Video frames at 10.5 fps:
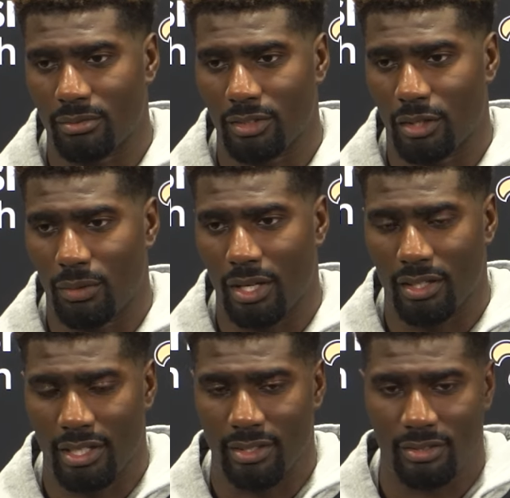you know, whether
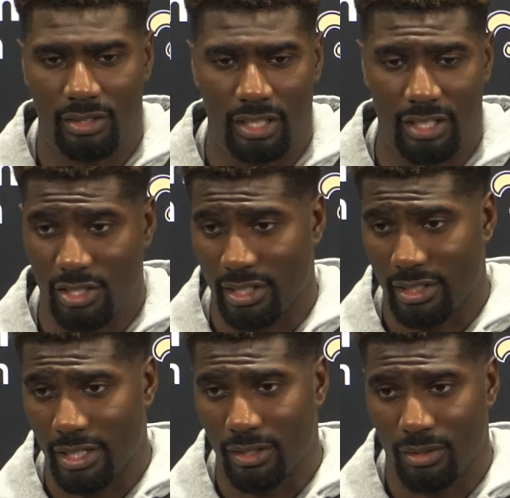that's getting a check
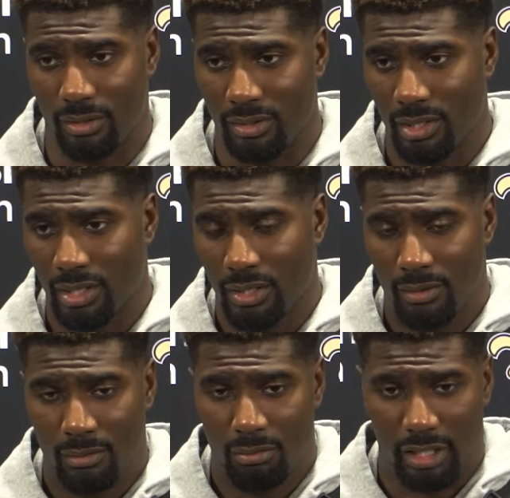down or
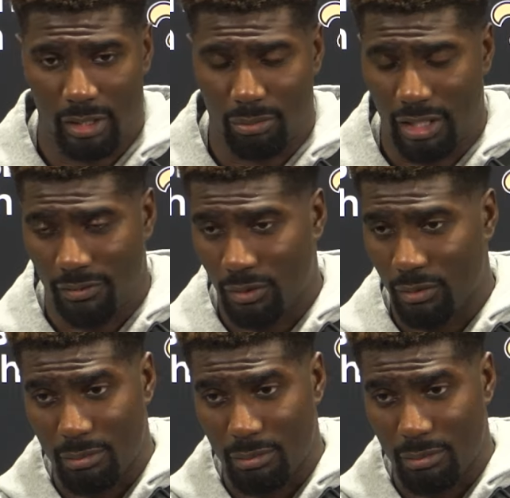making a play for him.